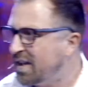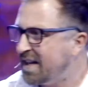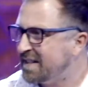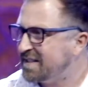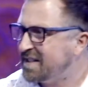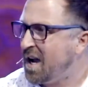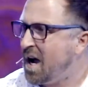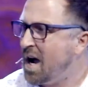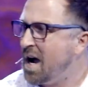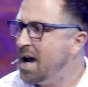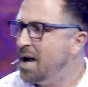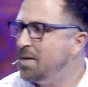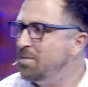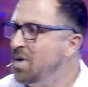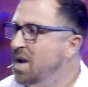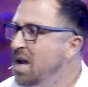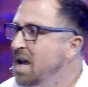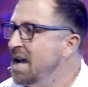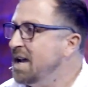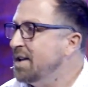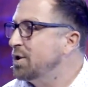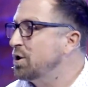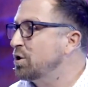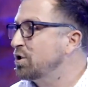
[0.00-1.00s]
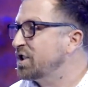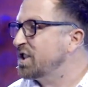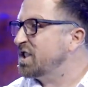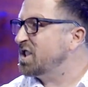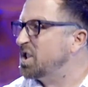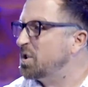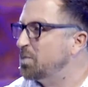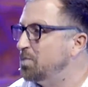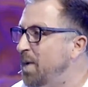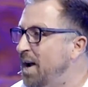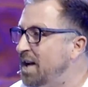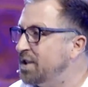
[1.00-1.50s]
time, there was a
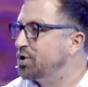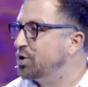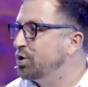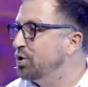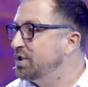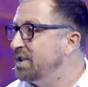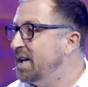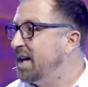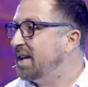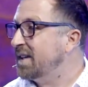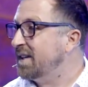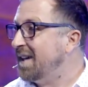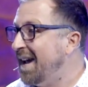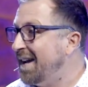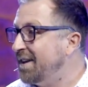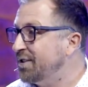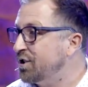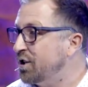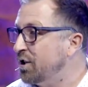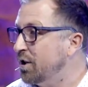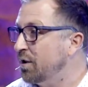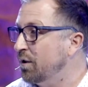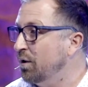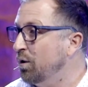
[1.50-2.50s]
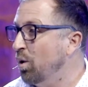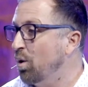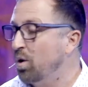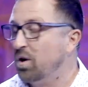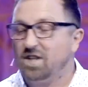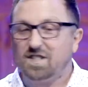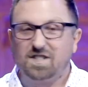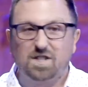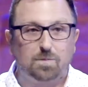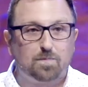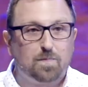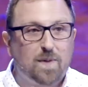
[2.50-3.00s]
special dedication to the Lord,
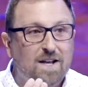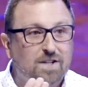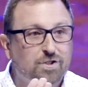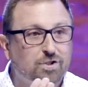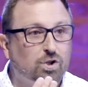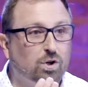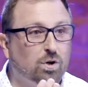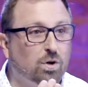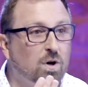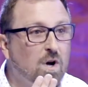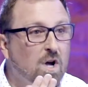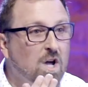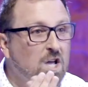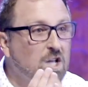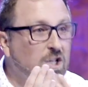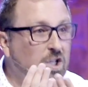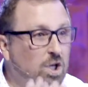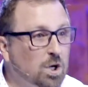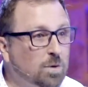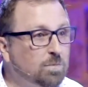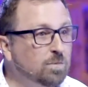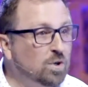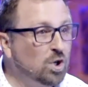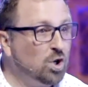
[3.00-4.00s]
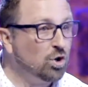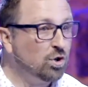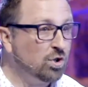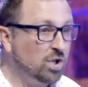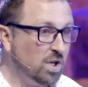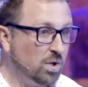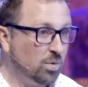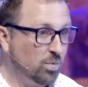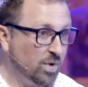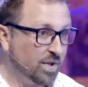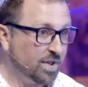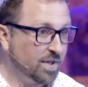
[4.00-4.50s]
a special
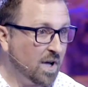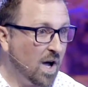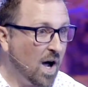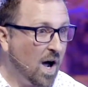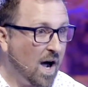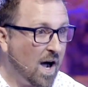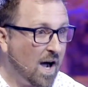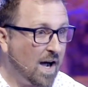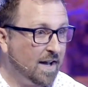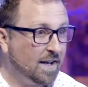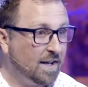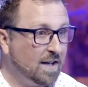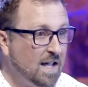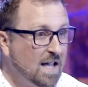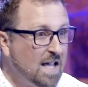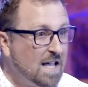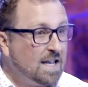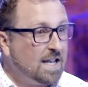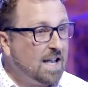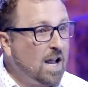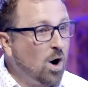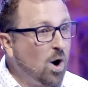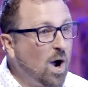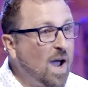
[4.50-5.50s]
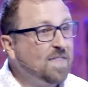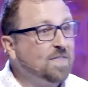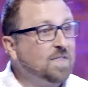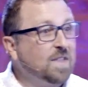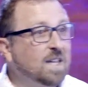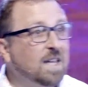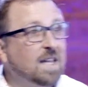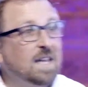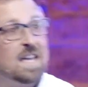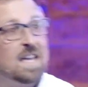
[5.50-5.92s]
communion with God. Now, at the